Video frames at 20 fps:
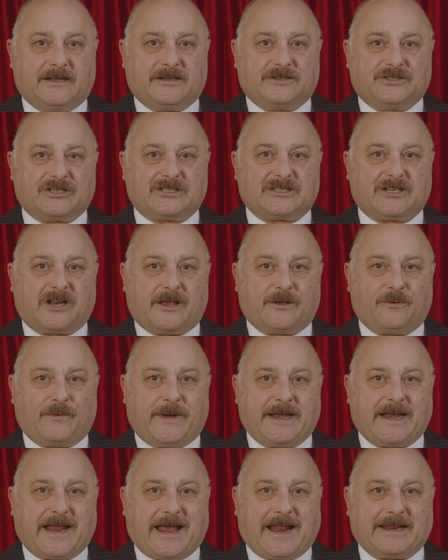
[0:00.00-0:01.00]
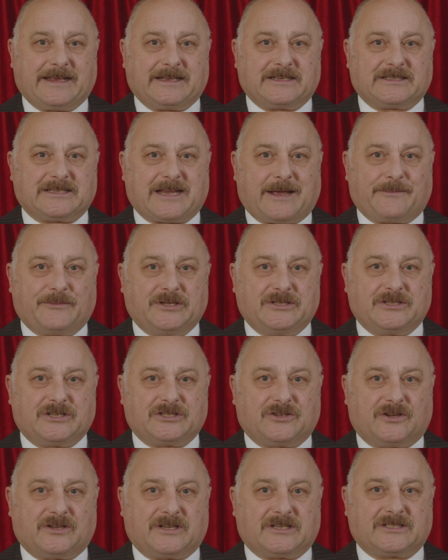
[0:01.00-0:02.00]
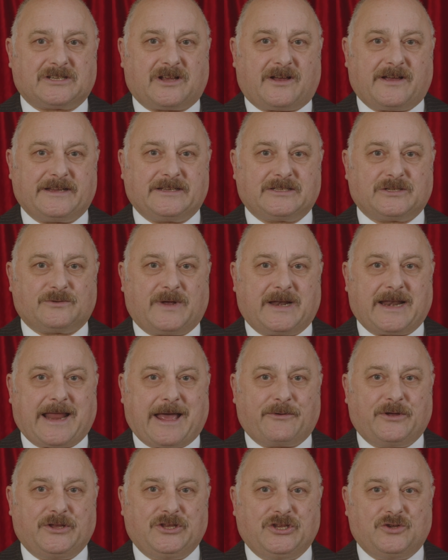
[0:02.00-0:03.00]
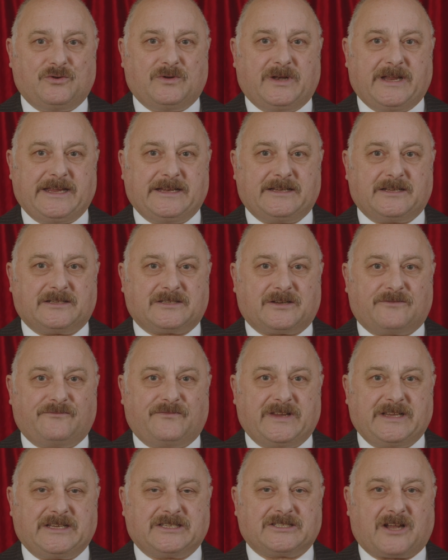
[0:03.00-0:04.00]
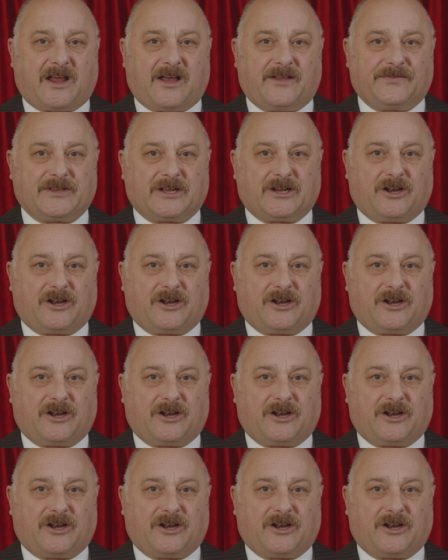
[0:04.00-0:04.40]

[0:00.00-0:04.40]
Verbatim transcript: just like when Alex Salmond stood aside to allow a new leader to restart the